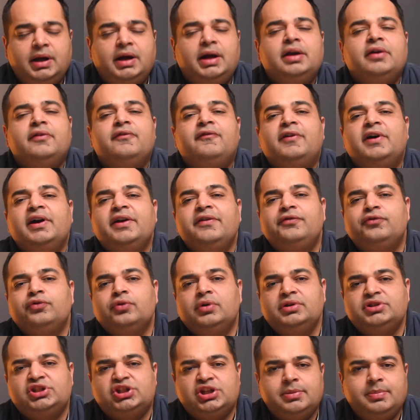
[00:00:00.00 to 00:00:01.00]
and
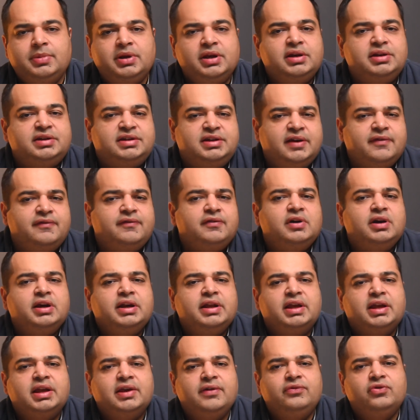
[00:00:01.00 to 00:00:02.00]
512 GB definitely
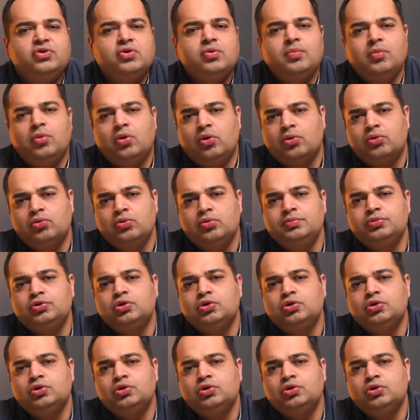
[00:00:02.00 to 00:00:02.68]
gives you more room